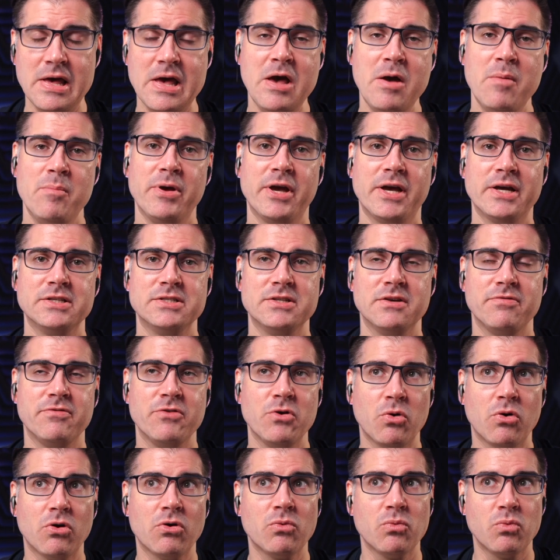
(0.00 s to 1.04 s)
Because if
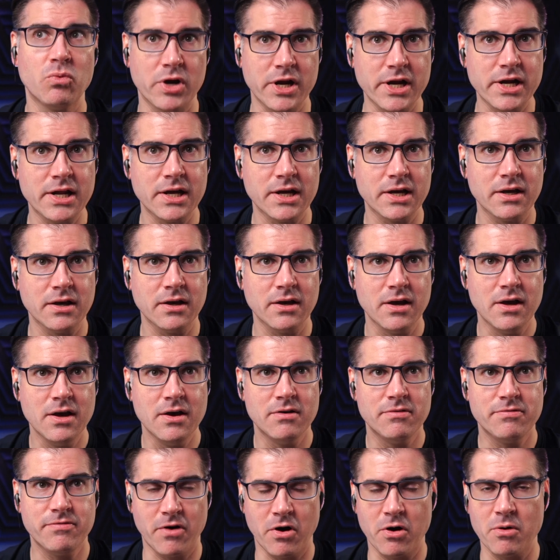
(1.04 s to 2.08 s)
you're reading
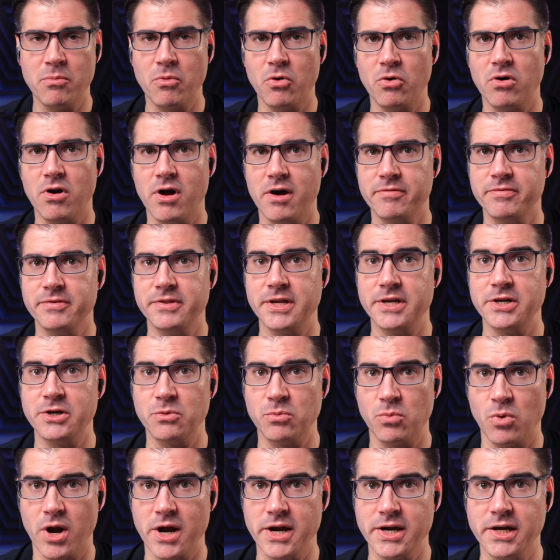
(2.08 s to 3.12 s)
far more often than you're
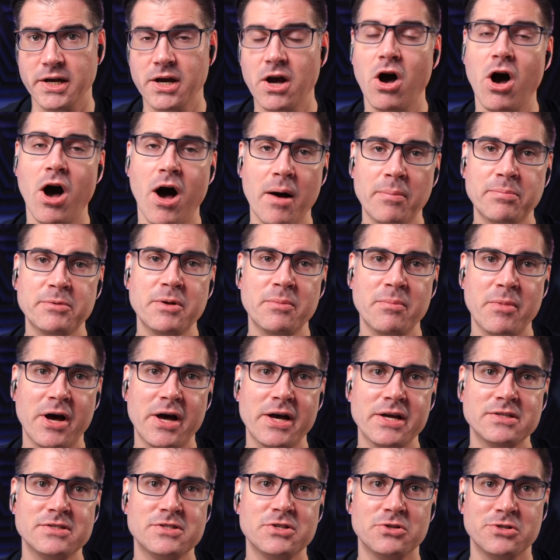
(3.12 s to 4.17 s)
writing,
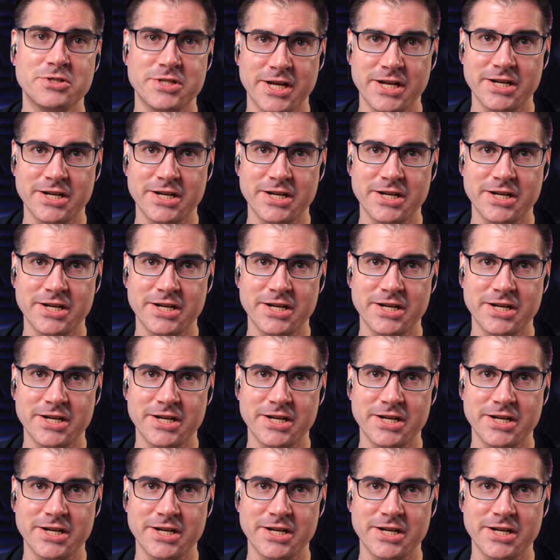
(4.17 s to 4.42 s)
optimize your data